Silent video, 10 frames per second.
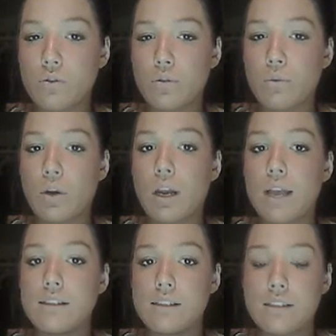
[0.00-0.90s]
footprint
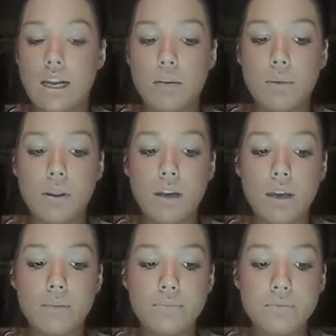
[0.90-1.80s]
and sustainability.